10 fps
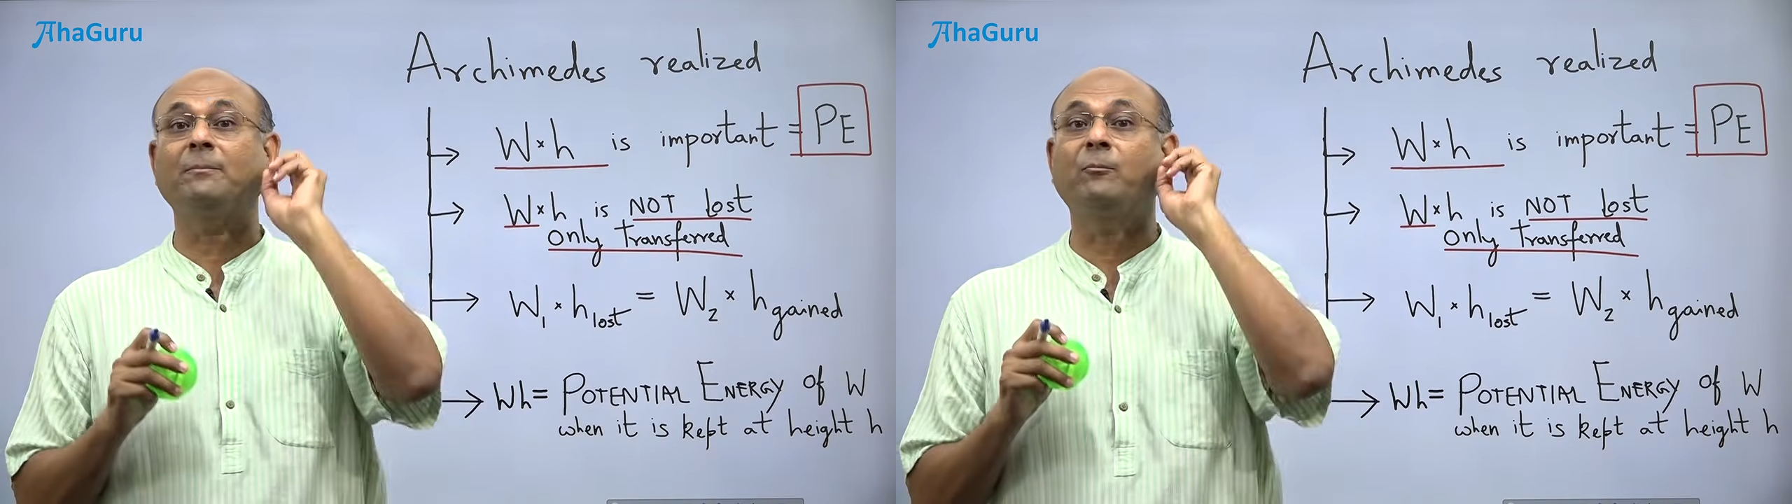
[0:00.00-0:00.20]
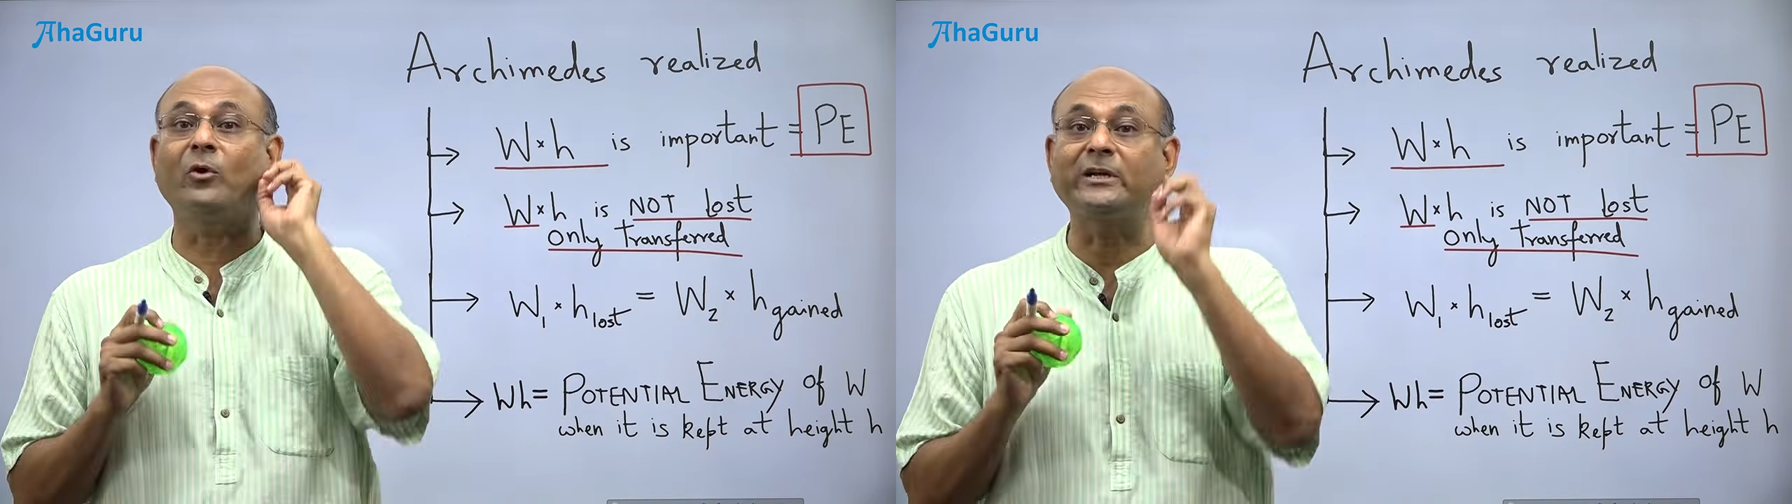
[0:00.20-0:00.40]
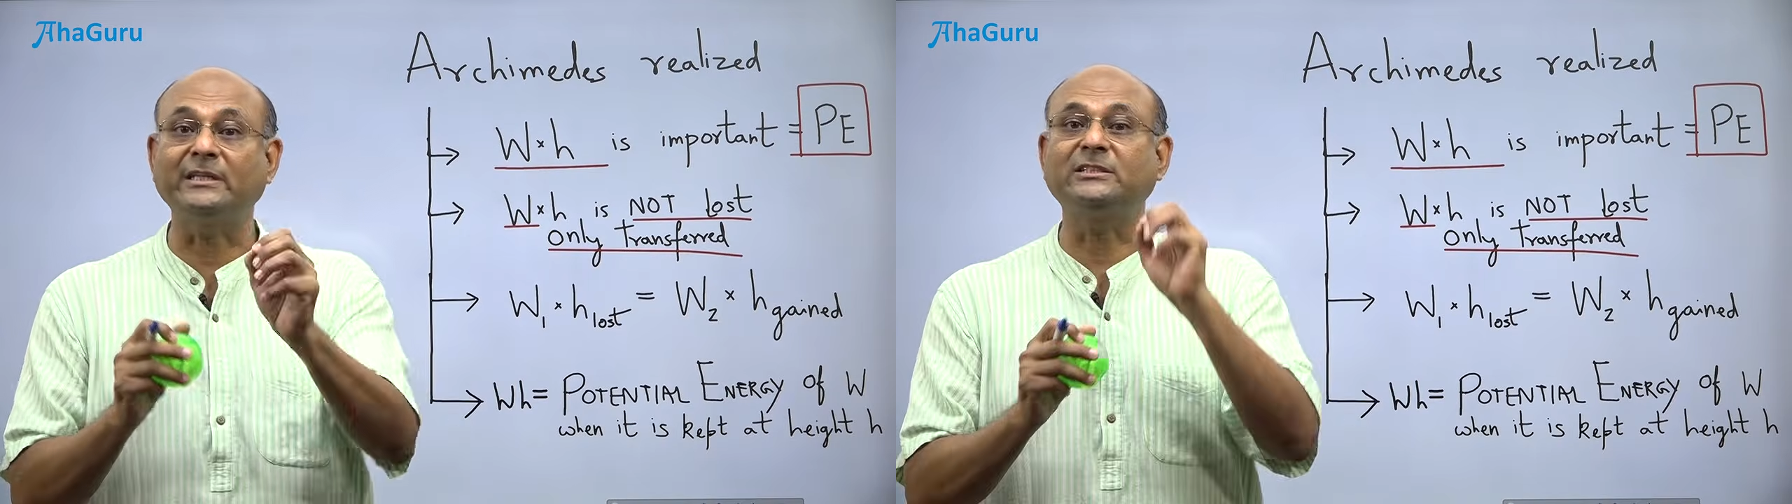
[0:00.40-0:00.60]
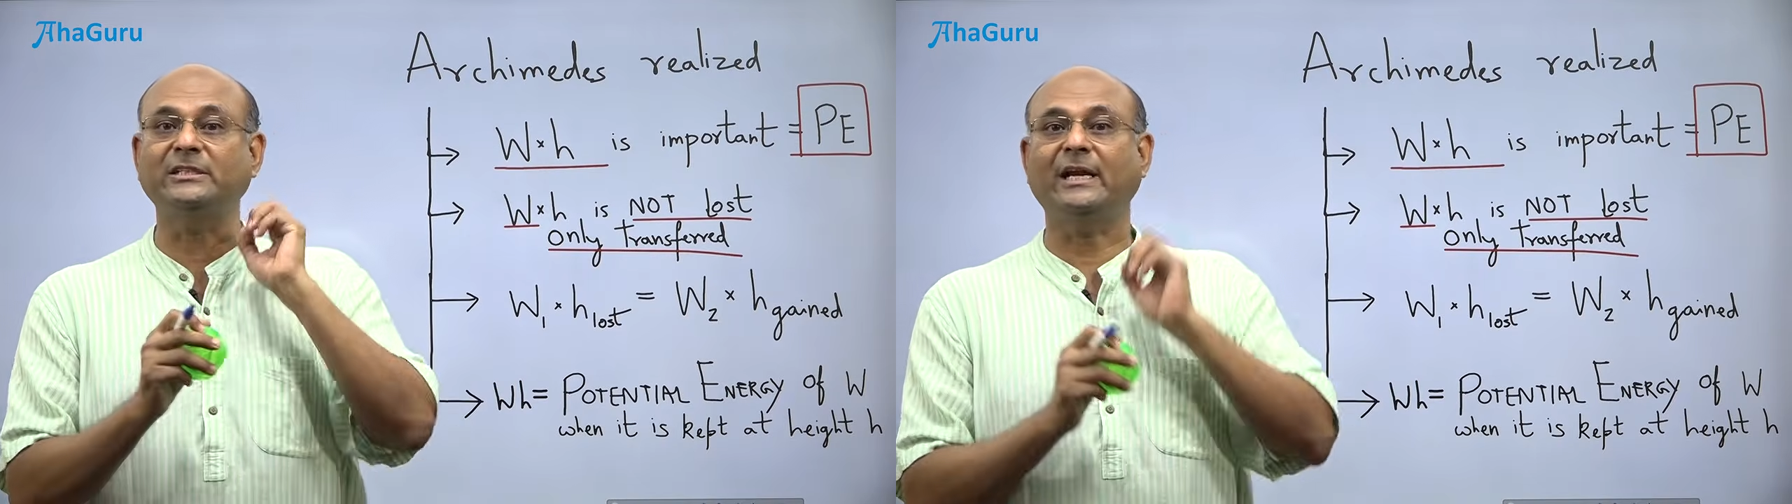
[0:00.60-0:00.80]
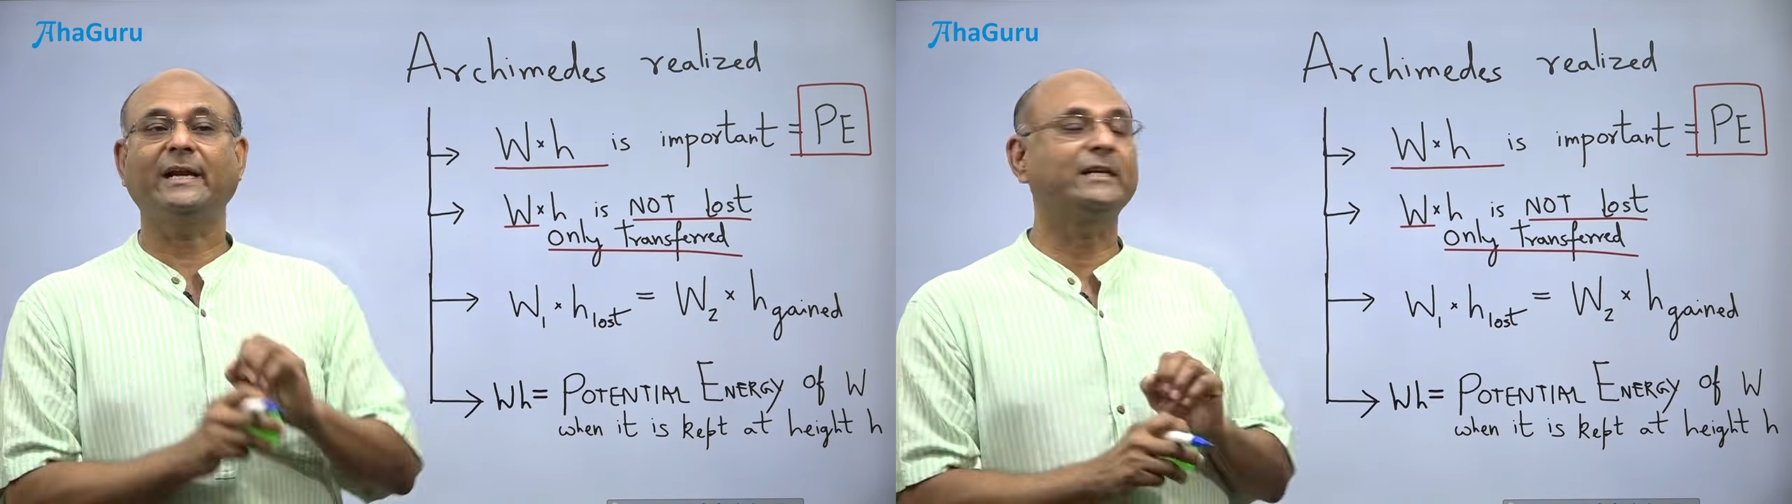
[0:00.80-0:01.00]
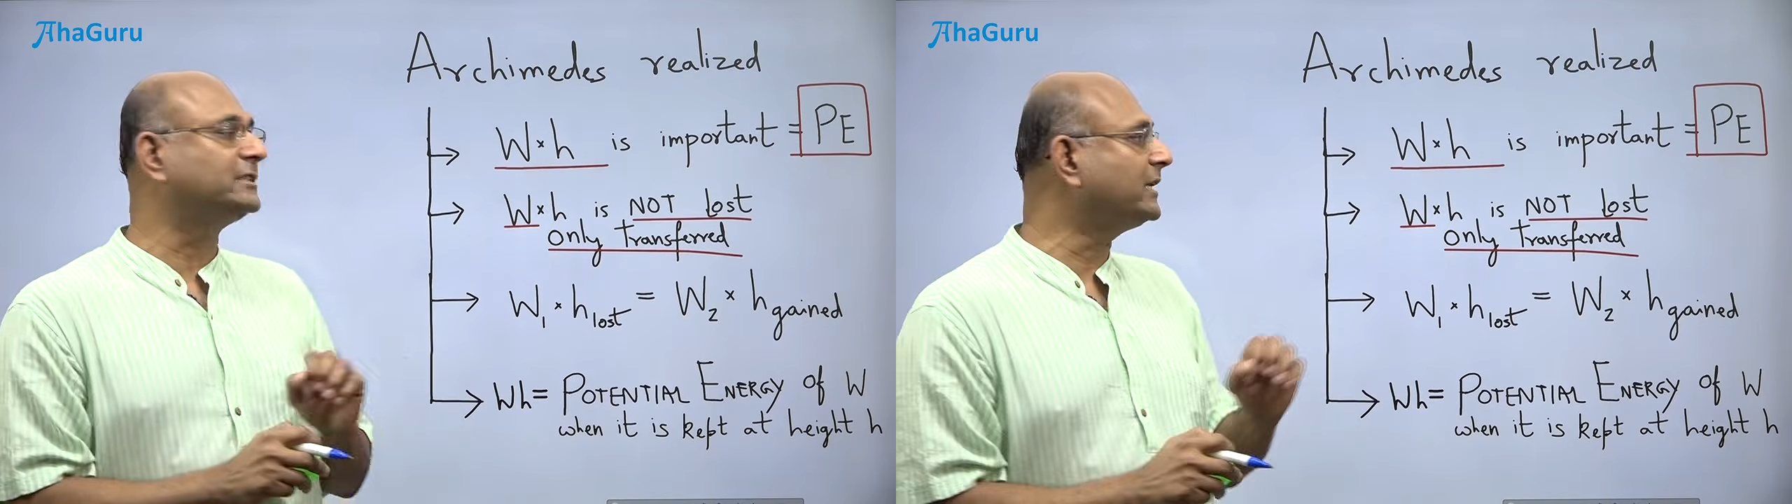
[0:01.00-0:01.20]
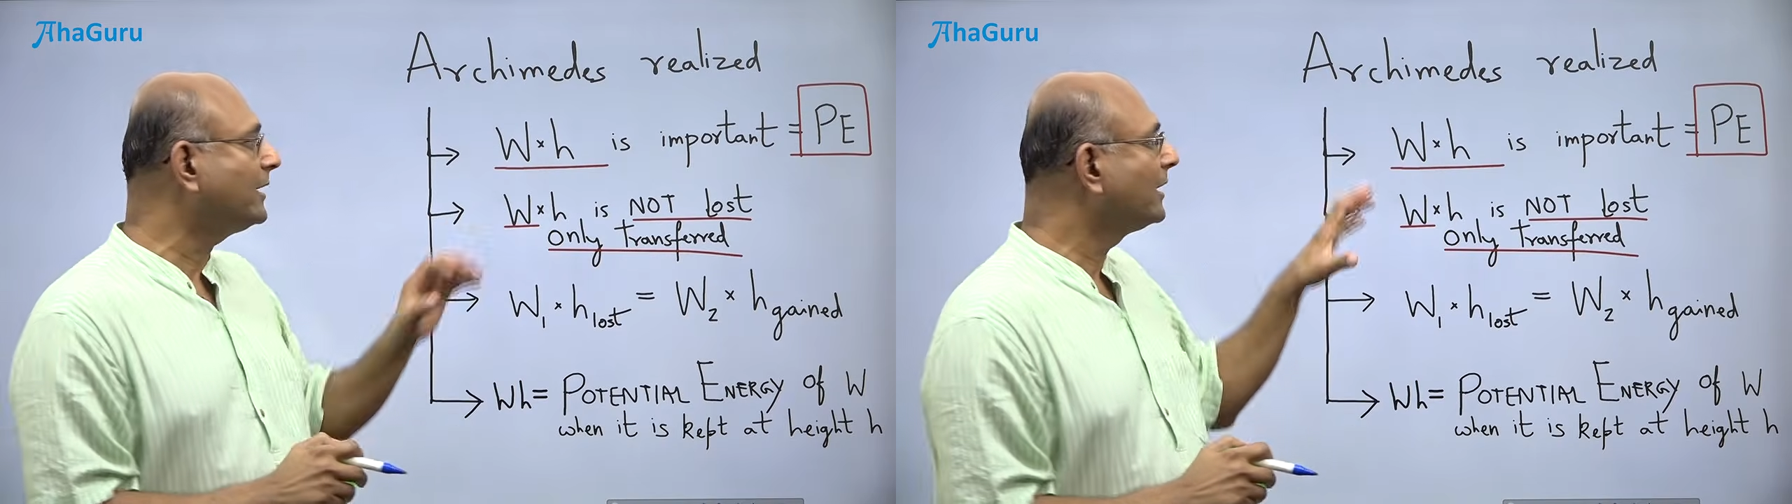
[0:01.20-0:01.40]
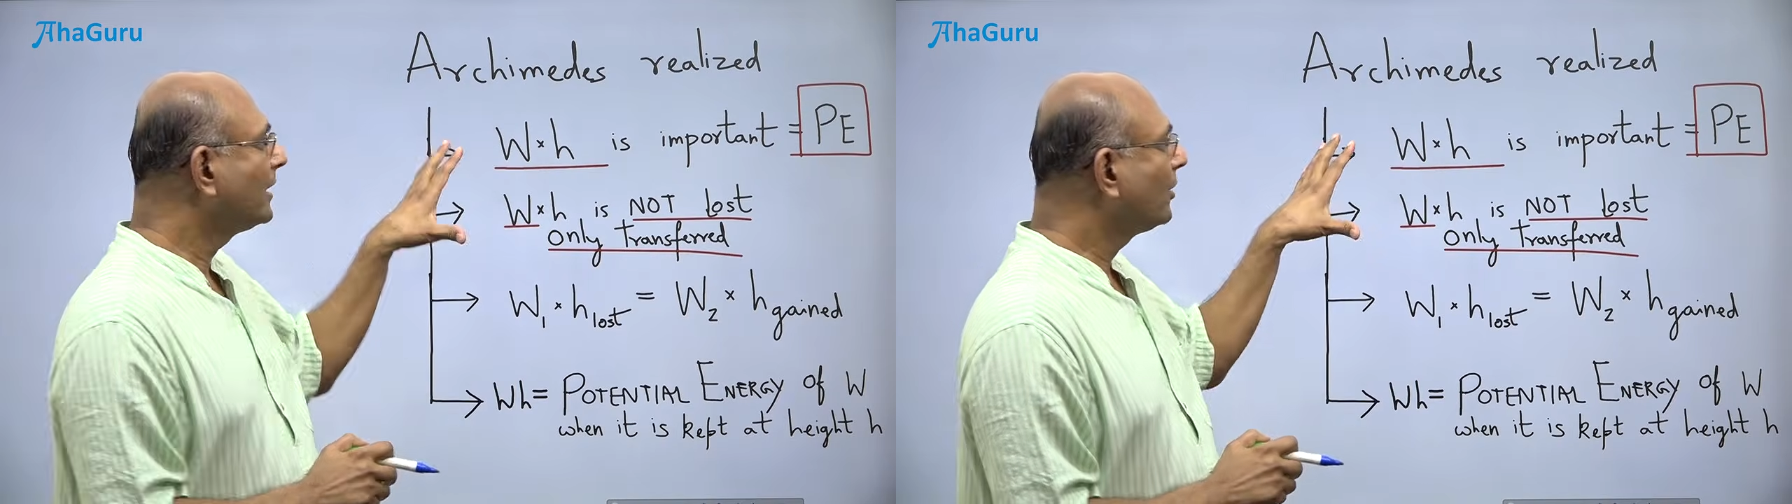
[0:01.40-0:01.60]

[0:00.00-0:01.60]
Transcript: potential energy.